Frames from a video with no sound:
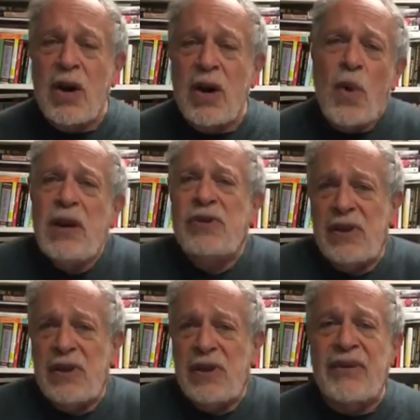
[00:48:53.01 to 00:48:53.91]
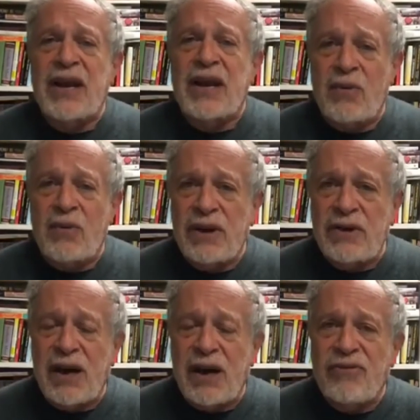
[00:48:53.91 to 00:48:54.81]
what do you think of getting rid of the
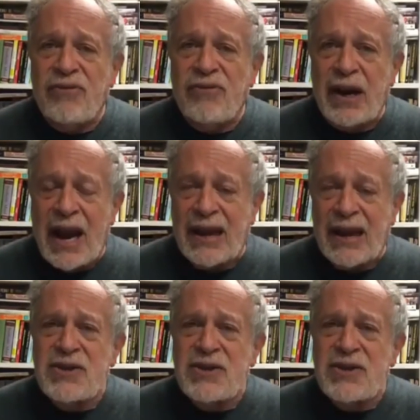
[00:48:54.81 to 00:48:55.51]
Dodd-Frank Act?